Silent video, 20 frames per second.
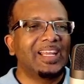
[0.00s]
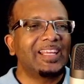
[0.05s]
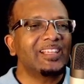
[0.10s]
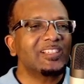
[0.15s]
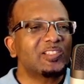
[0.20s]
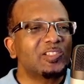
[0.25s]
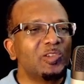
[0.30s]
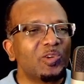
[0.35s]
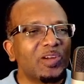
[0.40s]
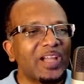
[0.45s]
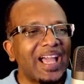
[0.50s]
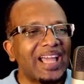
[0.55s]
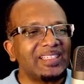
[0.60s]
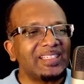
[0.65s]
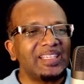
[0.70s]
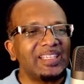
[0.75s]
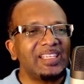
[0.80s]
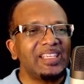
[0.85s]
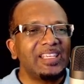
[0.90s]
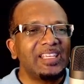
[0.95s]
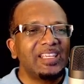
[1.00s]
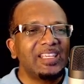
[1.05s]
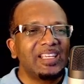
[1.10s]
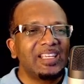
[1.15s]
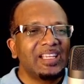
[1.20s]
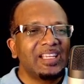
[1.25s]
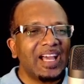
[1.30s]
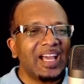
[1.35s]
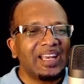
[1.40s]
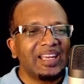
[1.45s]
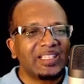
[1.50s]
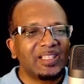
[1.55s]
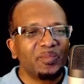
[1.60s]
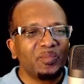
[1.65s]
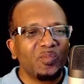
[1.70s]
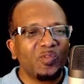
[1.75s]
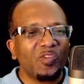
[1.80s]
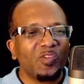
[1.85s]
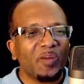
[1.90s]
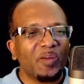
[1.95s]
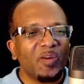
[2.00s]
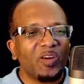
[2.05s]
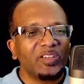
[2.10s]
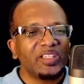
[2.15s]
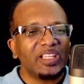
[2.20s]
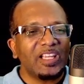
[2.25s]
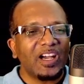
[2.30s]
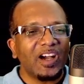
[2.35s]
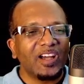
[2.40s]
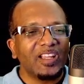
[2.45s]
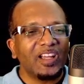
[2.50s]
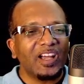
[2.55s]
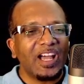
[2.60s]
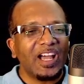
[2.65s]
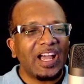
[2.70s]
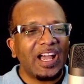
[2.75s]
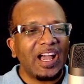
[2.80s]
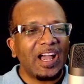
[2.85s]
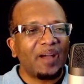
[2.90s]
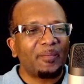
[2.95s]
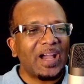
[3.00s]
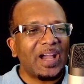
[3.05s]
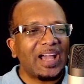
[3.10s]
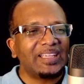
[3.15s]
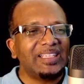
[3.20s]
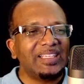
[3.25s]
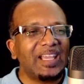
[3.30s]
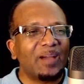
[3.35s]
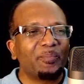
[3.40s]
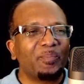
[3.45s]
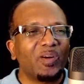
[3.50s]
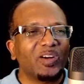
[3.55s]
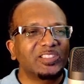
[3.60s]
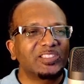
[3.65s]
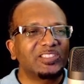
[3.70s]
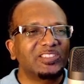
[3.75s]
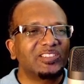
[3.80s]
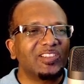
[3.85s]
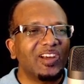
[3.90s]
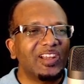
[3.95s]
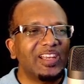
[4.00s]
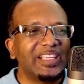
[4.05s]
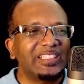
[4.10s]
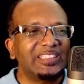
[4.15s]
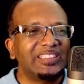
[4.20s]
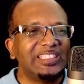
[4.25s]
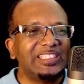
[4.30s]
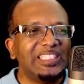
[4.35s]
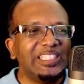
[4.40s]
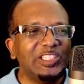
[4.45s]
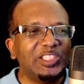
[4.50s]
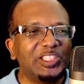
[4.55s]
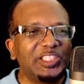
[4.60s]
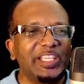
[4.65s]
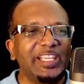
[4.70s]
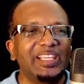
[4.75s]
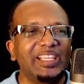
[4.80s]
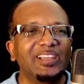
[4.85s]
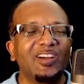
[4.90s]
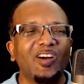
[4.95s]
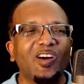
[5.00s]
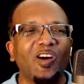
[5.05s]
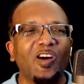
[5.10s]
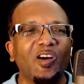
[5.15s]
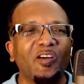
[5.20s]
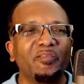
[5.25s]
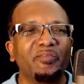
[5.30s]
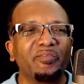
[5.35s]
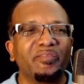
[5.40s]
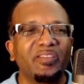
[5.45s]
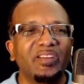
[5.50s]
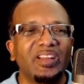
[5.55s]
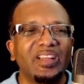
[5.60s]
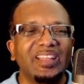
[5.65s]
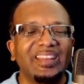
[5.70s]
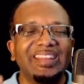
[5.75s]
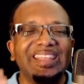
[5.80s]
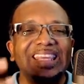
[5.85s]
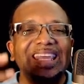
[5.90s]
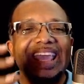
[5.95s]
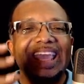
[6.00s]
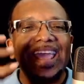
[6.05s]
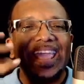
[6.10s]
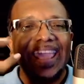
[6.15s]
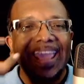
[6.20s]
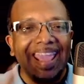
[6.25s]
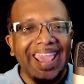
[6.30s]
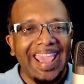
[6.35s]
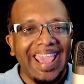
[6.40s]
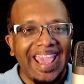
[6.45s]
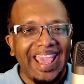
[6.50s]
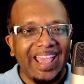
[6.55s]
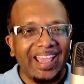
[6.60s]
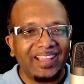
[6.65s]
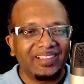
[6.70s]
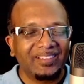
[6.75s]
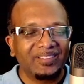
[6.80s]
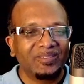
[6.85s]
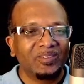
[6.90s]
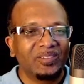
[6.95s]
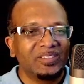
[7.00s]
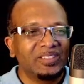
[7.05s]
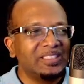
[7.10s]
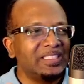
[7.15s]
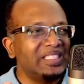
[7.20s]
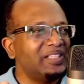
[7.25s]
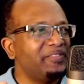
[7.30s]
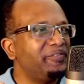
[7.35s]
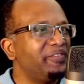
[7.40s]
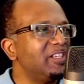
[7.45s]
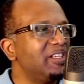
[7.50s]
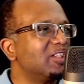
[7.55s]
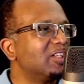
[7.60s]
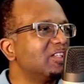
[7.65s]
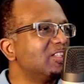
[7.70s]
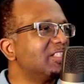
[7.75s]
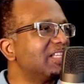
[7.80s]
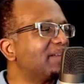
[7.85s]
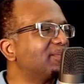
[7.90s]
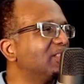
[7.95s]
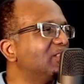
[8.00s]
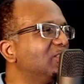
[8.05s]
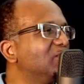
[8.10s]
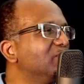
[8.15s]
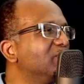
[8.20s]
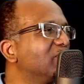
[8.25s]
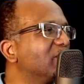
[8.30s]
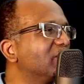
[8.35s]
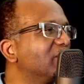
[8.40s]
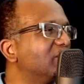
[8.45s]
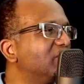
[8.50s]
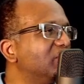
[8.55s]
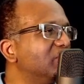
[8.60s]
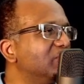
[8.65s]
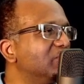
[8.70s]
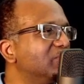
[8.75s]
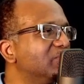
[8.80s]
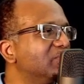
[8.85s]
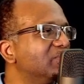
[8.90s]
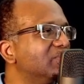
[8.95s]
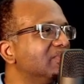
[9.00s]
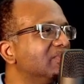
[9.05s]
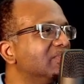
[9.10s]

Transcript: Let us look at the a little more about the, uh, um, at the apostolic teaching of the air. Ephesians chapter two verse two.